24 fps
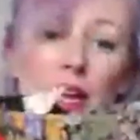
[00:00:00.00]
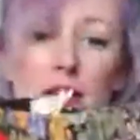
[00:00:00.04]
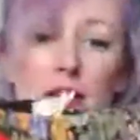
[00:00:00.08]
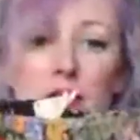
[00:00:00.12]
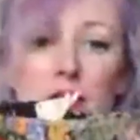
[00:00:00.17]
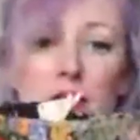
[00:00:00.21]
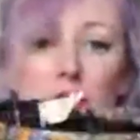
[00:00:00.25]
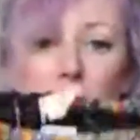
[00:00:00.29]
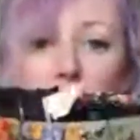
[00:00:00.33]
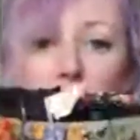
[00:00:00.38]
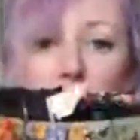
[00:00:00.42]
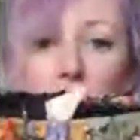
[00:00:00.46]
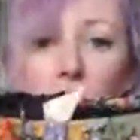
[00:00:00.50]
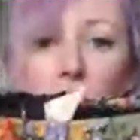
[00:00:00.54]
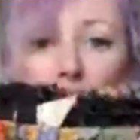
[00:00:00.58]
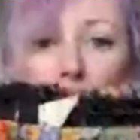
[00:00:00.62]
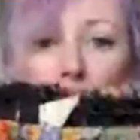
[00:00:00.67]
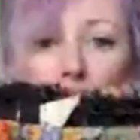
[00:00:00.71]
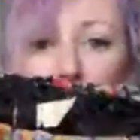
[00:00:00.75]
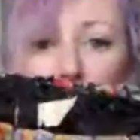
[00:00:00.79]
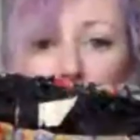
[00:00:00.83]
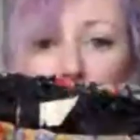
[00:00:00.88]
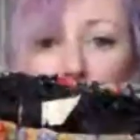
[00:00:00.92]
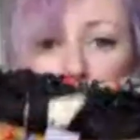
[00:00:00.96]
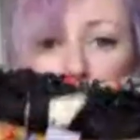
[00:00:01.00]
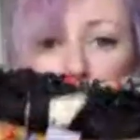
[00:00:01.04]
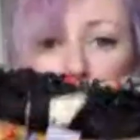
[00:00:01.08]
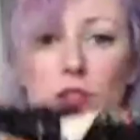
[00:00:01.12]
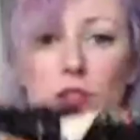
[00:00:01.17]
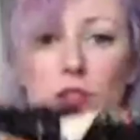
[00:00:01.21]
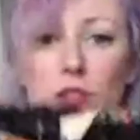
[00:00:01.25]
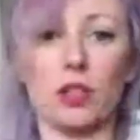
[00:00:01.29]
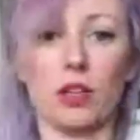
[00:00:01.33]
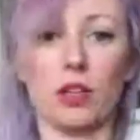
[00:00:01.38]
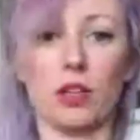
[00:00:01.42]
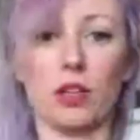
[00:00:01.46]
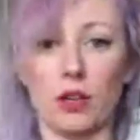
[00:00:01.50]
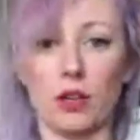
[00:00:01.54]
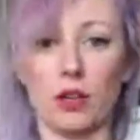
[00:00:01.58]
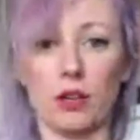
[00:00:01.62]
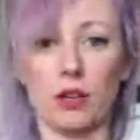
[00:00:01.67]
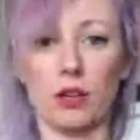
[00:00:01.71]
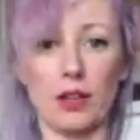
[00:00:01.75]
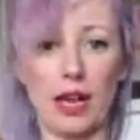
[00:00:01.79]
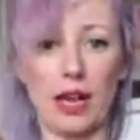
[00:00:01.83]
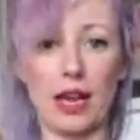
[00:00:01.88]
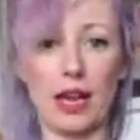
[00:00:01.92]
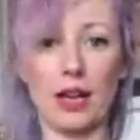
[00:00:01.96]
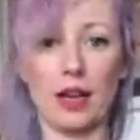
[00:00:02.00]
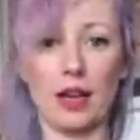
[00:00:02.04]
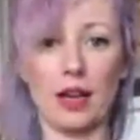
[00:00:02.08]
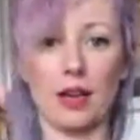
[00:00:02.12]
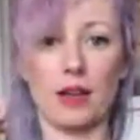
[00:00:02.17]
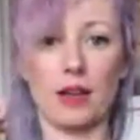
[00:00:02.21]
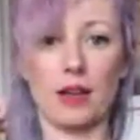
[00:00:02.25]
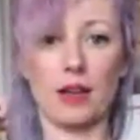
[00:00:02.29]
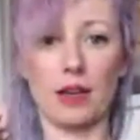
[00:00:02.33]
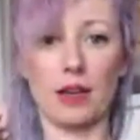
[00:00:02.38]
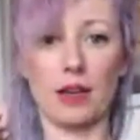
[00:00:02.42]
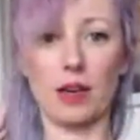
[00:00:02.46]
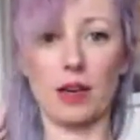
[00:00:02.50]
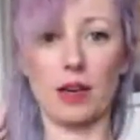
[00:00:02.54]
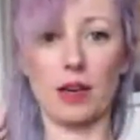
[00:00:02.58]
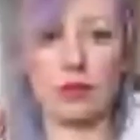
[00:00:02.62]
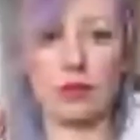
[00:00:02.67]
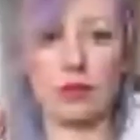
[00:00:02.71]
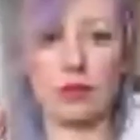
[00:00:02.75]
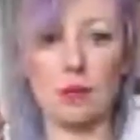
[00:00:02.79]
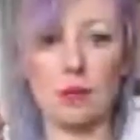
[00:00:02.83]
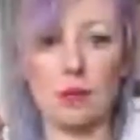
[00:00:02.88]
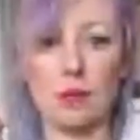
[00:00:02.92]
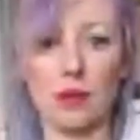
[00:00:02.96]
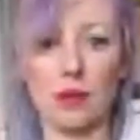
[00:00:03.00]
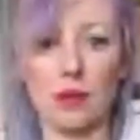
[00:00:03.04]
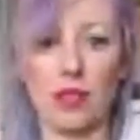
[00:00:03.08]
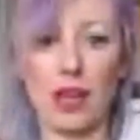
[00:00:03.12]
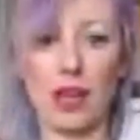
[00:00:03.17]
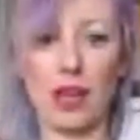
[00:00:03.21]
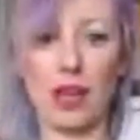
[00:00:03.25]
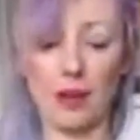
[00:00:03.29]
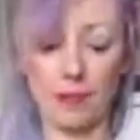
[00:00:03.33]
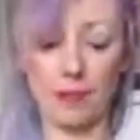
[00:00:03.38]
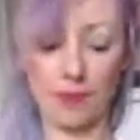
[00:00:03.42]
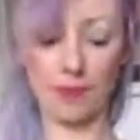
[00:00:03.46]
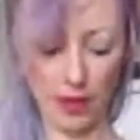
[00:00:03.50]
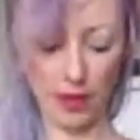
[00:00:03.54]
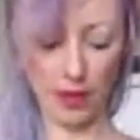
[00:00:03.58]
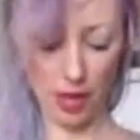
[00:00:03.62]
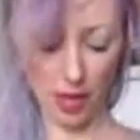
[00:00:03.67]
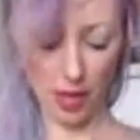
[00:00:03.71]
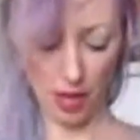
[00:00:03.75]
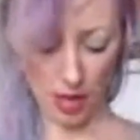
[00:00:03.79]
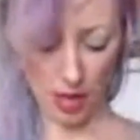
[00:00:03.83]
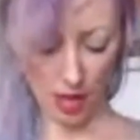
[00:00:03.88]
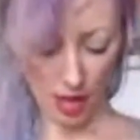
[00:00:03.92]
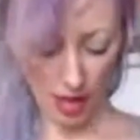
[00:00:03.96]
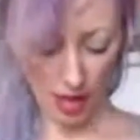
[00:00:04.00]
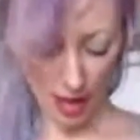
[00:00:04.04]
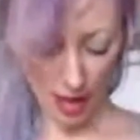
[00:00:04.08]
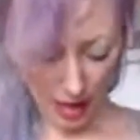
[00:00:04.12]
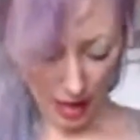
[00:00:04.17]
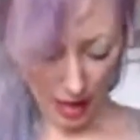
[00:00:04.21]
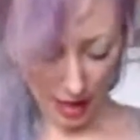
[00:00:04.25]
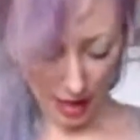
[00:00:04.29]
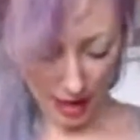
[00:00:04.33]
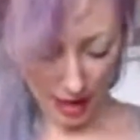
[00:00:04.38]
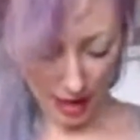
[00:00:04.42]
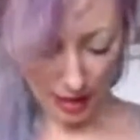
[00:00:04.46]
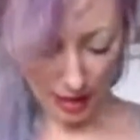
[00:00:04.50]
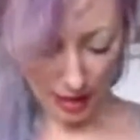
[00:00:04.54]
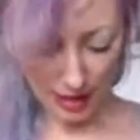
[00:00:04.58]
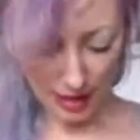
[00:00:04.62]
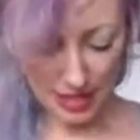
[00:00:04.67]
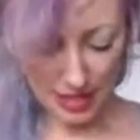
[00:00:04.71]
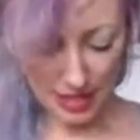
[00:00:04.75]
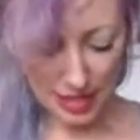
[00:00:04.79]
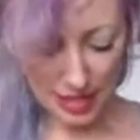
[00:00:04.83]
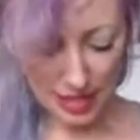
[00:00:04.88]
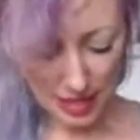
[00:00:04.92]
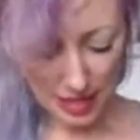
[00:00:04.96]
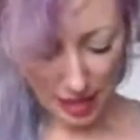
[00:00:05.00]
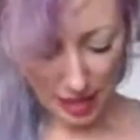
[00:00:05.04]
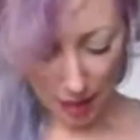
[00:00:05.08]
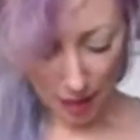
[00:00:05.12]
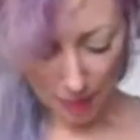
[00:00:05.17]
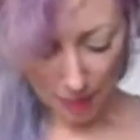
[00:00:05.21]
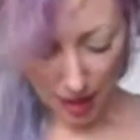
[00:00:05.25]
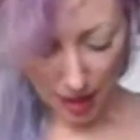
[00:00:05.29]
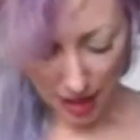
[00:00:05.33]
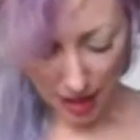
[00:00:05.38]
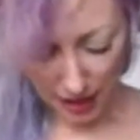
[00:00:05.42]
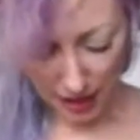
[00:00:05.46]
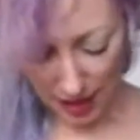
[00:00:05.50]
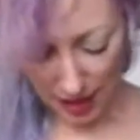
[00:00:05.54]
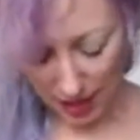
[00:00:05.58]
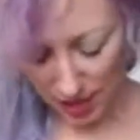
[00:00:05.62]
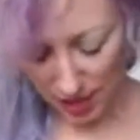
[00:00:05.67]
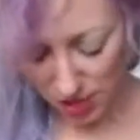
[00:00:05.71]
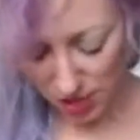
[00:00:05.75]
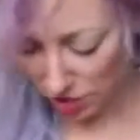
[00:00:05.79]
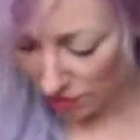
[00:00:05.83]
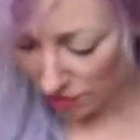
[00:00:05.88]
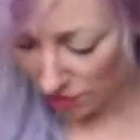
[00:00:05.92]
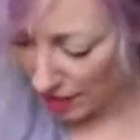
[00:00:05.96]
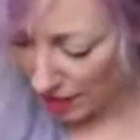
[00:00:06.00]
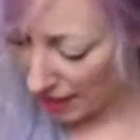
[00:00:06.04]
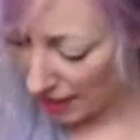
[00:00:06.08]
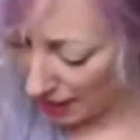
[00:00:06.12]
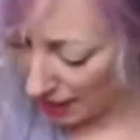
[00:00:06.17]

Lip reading: So it's an off the shoulder, type of thing. And this is a polyester-y,